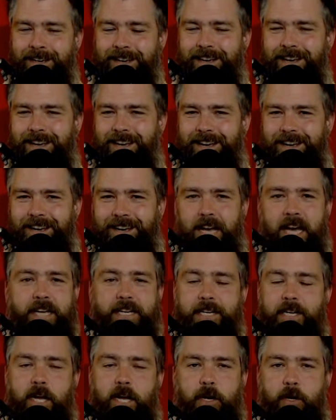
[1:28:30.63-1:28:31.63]
I
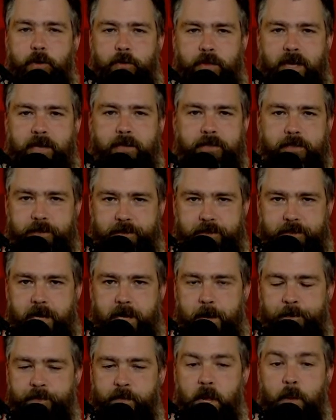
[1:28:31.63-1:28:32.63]
did not know that until
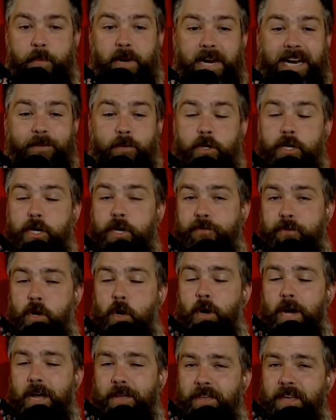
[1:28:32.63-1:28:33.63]
today. But I wouldn't have
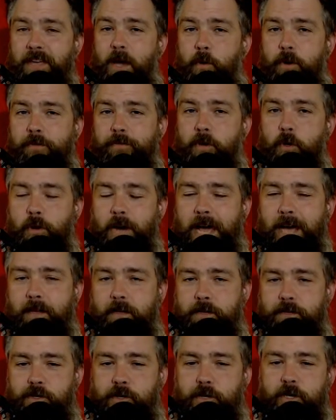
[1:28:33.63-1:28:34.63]
known, I think I would have known
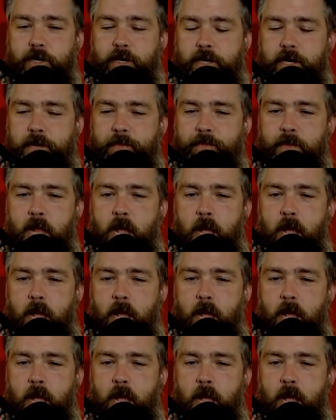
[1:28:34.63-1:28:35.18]
Alistair Cookie.